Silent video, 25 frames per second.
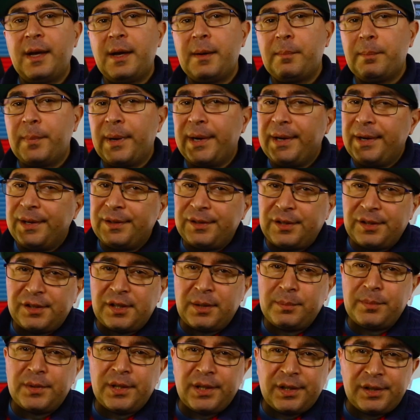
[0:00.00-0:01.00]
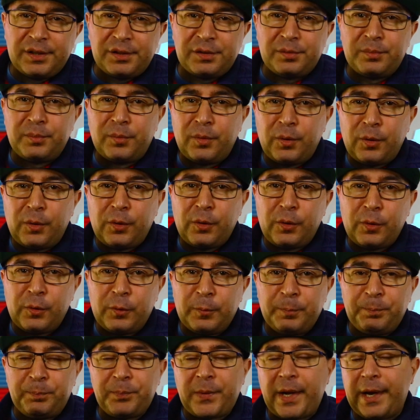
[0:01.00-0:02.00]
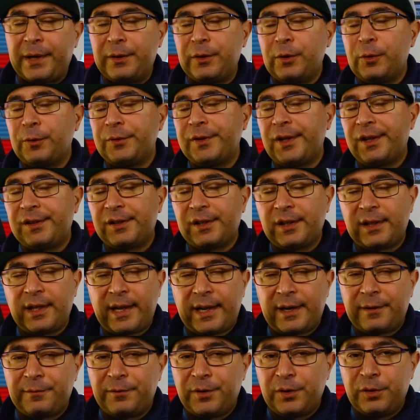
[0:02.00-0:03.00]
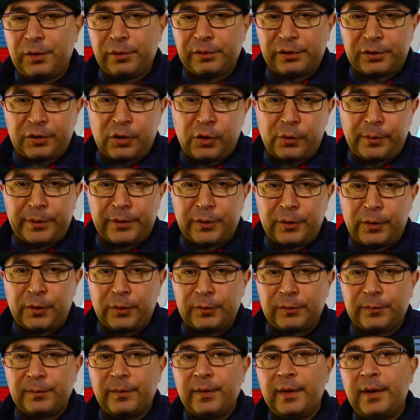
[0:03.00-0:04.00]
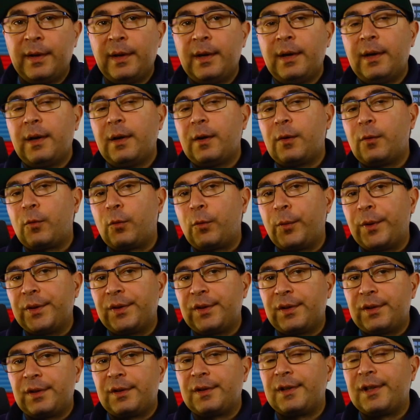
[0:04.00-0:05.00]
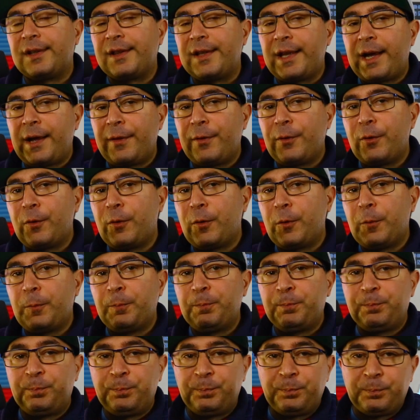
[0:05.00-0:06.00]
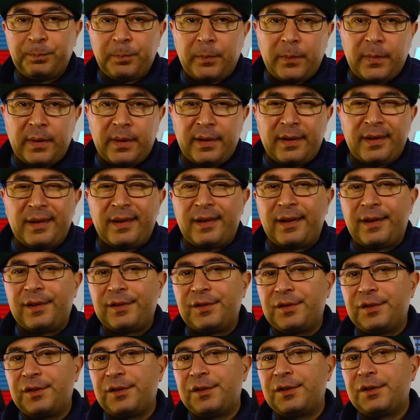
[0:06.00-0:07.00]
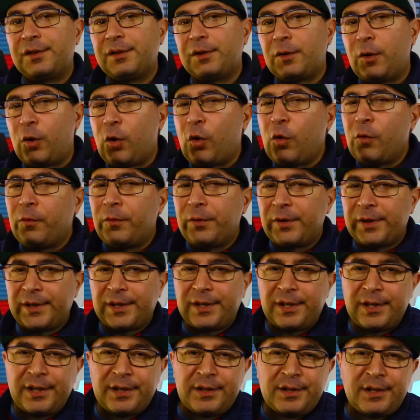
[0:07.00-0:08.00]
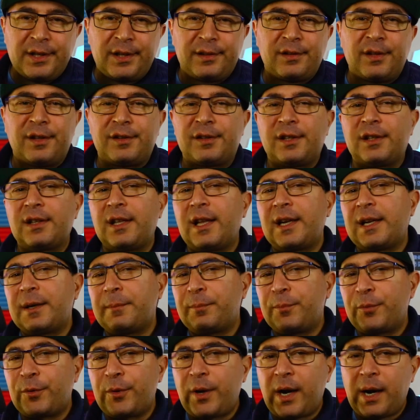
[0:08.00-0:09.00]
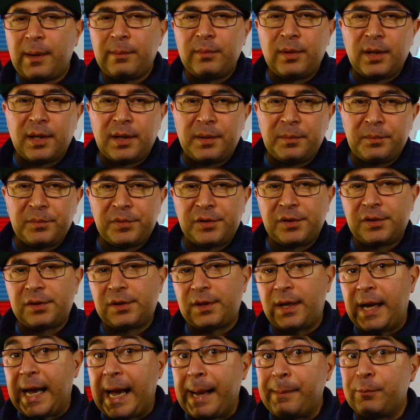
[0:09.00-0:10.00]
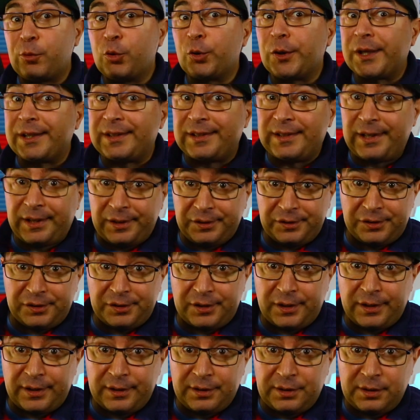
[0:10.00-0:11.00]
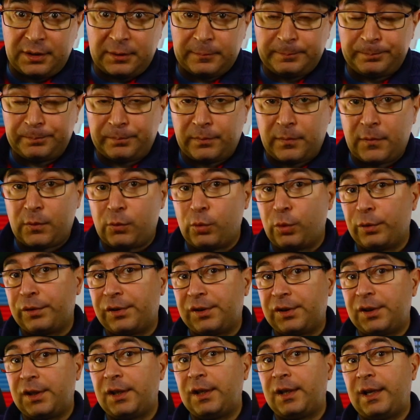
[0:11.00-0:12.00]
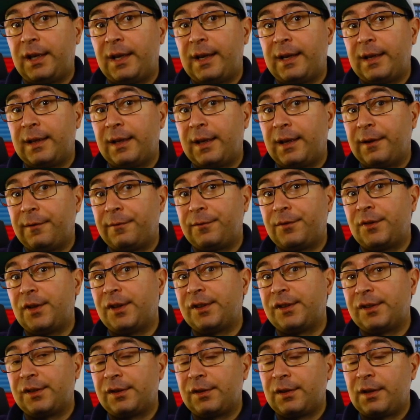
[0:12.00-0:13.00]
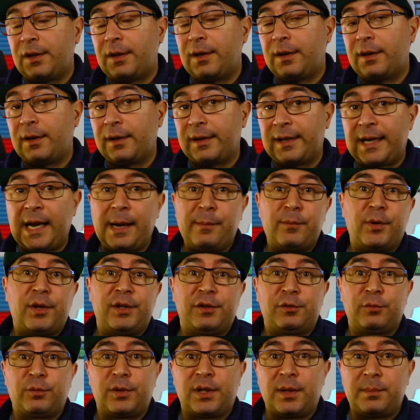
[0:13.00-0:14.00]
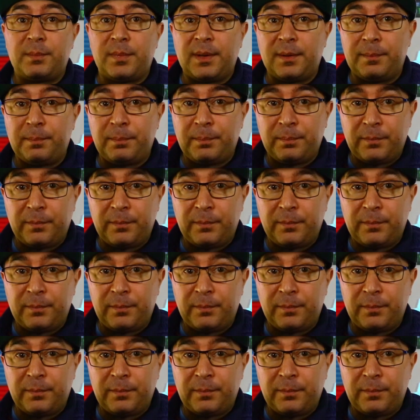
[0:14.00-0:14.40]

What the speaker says: but it's something small. I know there's a lot of videos going on with the Nano. It's overheating. There's a lot of problems. I'm gonna test it. We'll see if this camera is gonna be